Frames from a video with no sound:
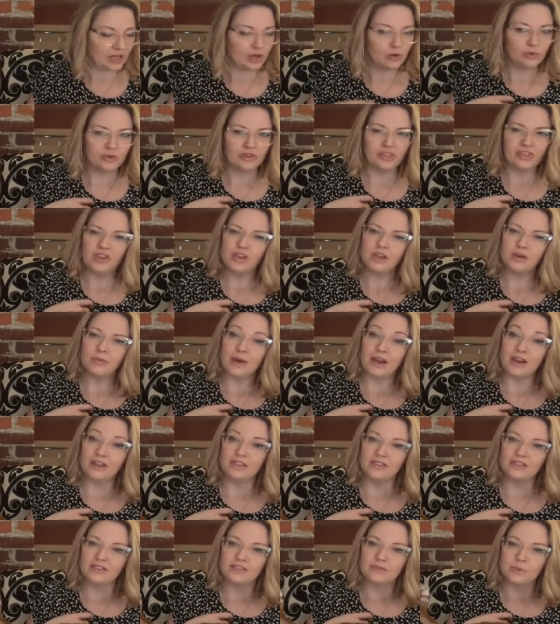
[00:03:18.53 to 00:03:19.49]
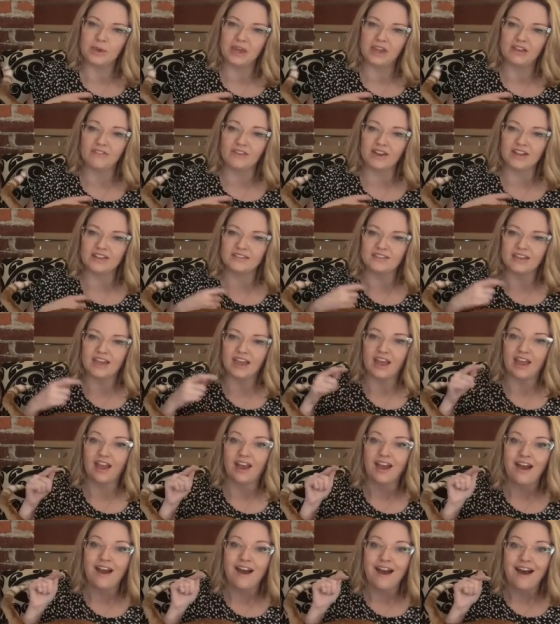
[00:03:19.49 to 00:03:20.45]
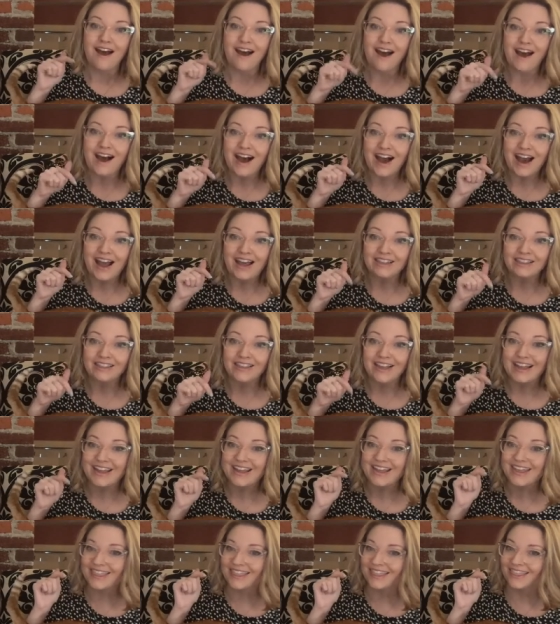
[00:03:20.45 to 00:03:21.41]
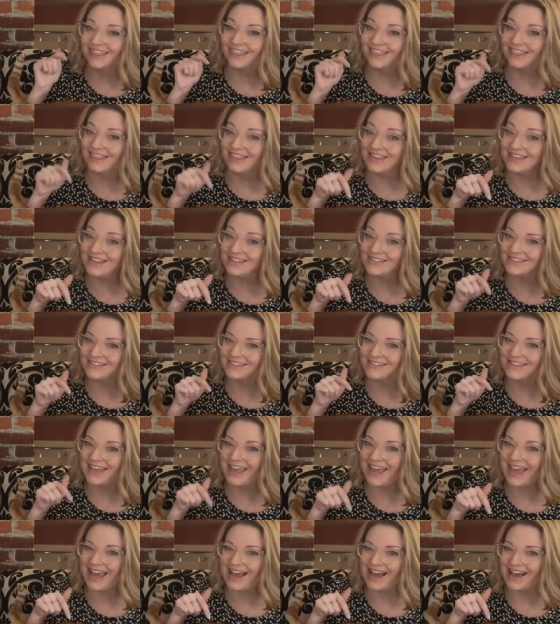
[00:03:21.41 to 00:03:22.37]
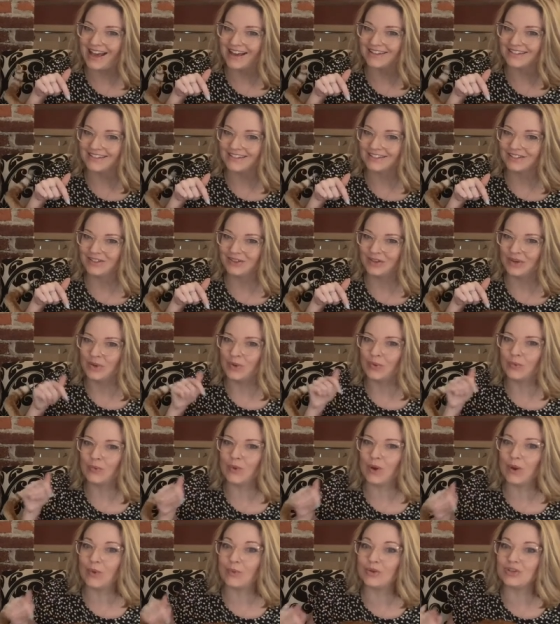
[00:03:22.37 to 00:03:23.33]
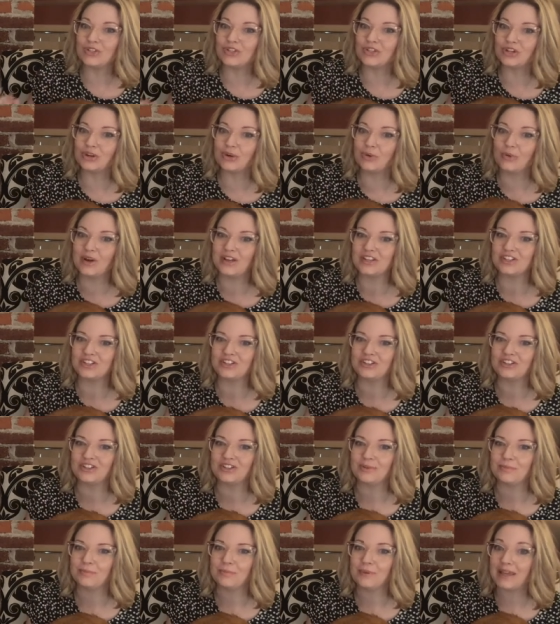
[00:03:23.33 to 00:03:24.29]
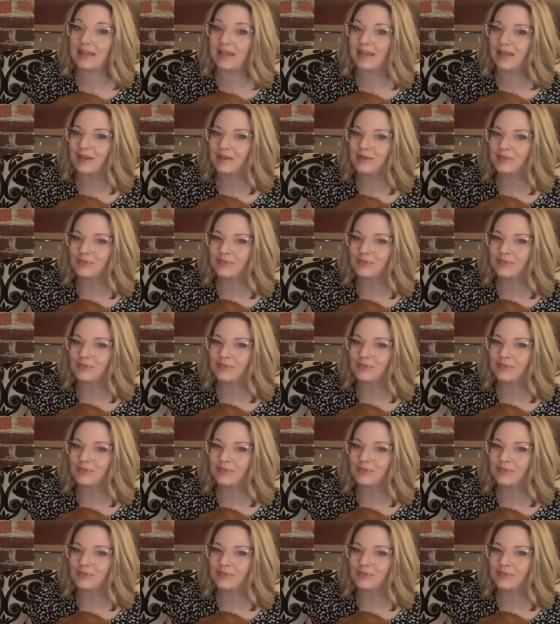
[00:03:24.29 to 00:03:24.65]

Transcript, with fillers: Well, think about it this way. If I say, I like this cat, what would your question be?